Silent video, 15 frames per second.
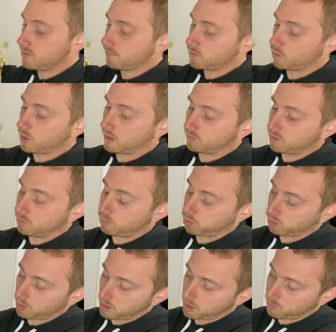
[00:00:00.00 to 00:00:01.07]
you'll have to
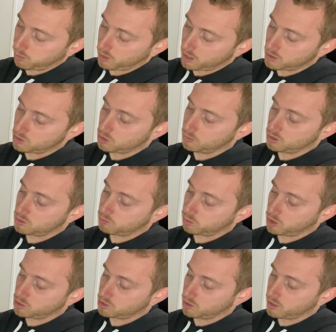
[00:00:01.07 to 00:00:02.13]
apply so much
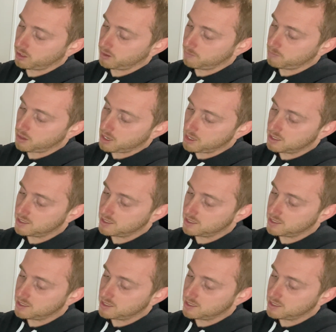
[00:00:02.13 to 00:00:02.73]
pressure that it may